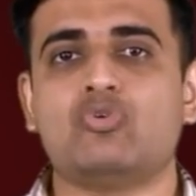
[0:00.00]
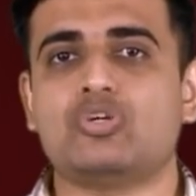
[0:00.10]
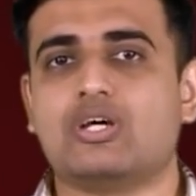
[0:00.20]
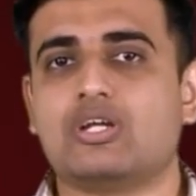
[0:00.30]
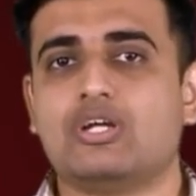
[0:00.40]

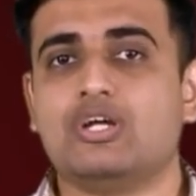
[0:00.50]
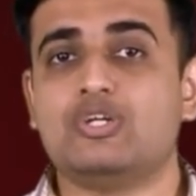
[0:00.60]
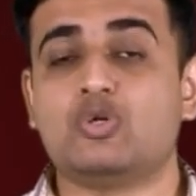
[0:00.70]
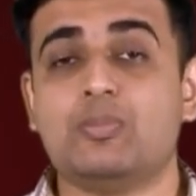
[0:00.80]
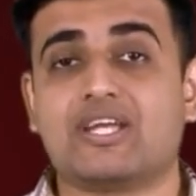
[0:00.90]
water
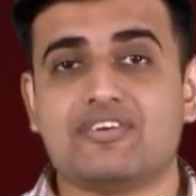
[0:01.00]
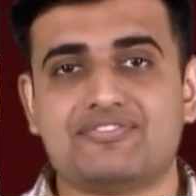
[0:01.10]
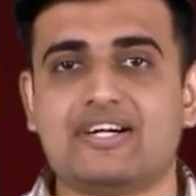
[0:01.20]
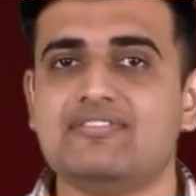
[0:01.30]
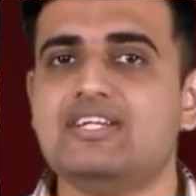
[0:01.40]
to make a
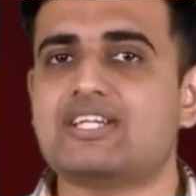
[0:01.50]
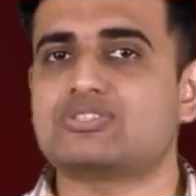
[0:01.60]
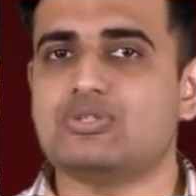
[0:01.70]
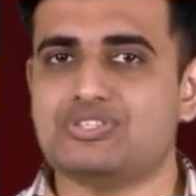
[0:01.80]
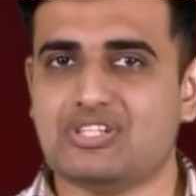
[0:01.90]
5 liter
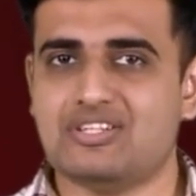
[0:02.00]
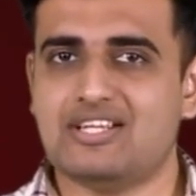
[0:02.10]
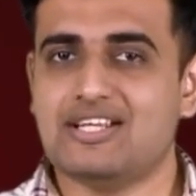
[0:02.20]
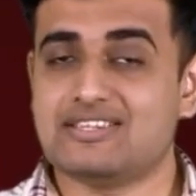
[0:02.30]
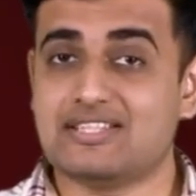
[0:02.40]
solution,
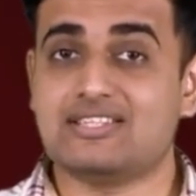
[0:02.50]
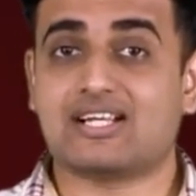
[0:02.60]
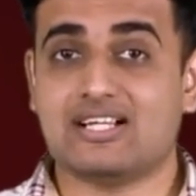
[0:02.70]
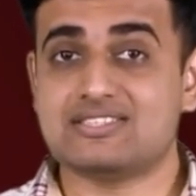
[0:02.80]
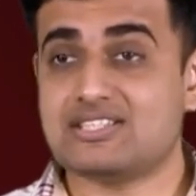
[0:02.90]
then the
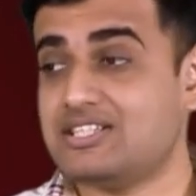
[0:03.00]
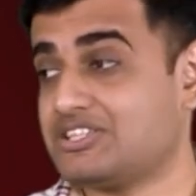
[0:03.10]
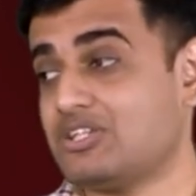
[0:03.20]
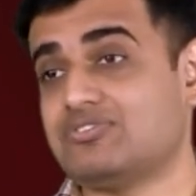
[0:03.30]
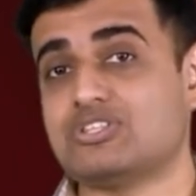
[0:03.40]

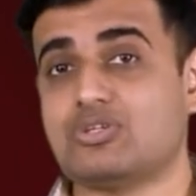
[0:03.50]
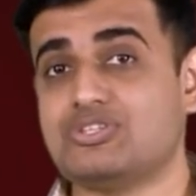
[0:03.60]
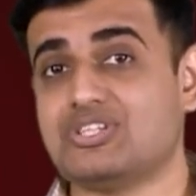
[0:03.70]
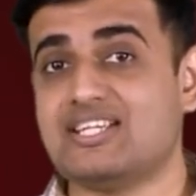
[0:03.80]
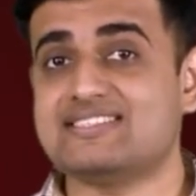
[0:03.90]
concentration of the
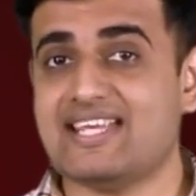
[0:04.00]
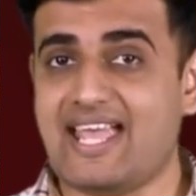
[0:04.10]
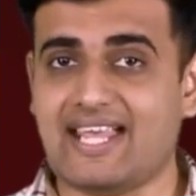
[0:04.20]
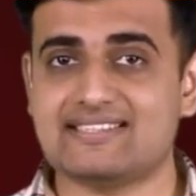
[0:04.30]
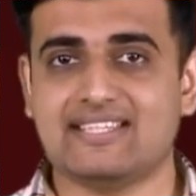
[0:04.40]
solution is
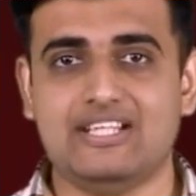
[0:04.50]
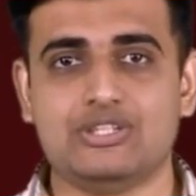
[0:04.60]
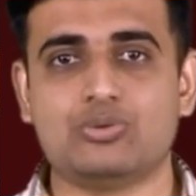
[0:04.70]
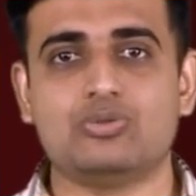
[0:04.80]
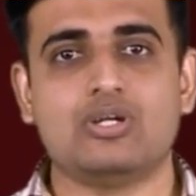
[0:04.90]
x
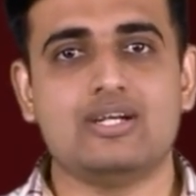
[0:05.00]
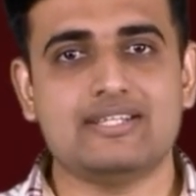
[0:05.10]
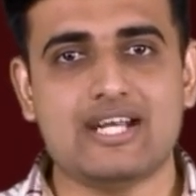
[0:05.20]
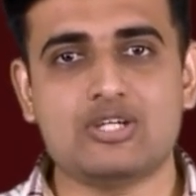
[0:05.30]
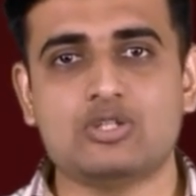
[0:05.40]
into
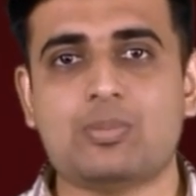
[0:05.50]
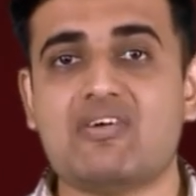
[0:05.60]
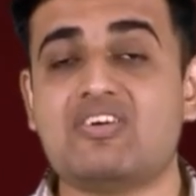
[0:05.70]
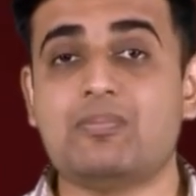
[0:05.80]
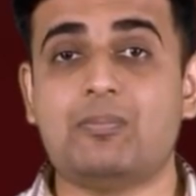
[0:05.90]
10 to the
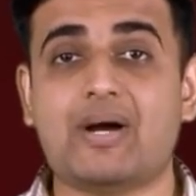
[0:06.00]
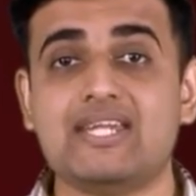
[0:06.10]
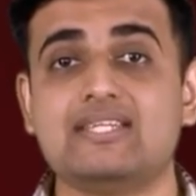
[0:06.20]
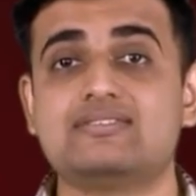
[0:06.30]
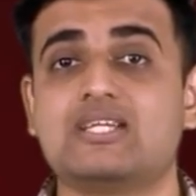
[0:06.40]
power
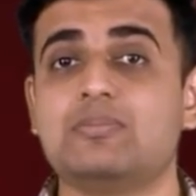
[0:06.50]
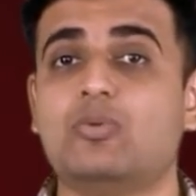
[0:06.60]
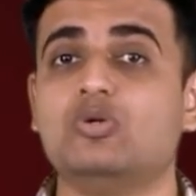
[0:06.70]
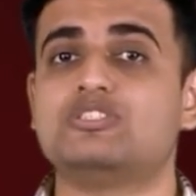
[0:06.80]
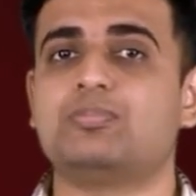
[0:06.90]
minus 3
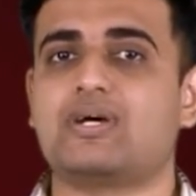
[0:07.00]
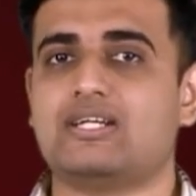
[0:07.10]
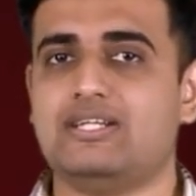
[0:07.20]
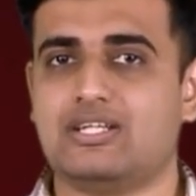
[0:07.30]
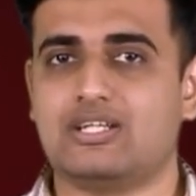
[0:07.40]
moles per
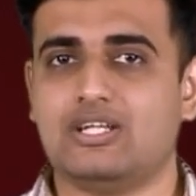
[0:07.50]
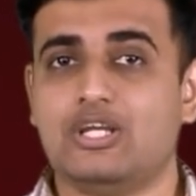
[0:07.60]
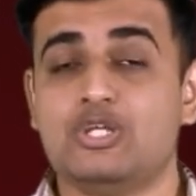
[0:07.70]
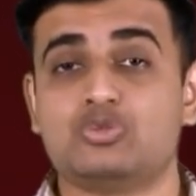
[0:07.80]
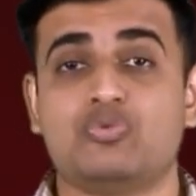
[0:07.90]
liter.
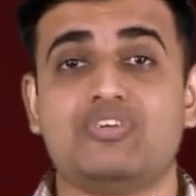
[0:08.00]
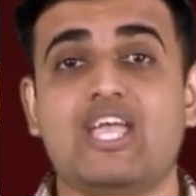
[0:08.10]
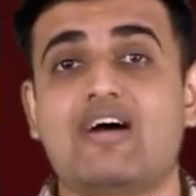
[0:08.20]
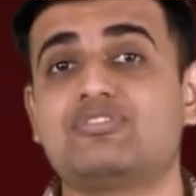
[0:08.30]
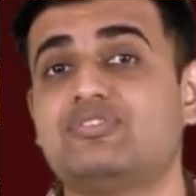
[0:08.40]
So we
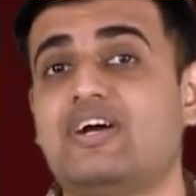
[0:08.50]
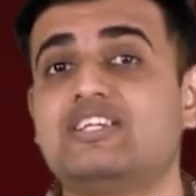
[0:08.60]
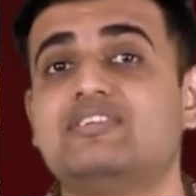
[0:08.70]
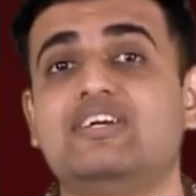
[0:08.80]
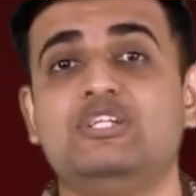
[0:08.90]
have to
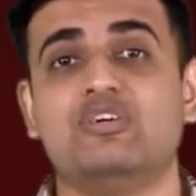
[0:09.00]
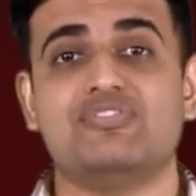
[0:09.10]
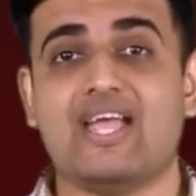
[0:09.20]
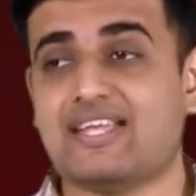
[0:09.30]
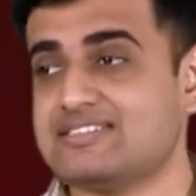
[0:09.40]
find the value
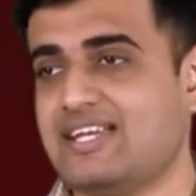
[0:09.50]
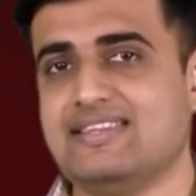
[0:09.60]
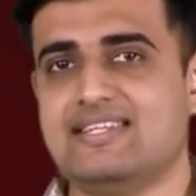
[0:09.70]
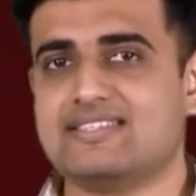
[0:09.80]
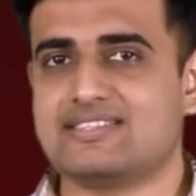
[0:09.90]
of x
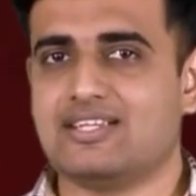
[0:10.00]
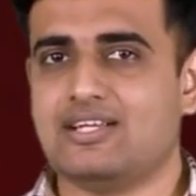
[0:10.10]
in this.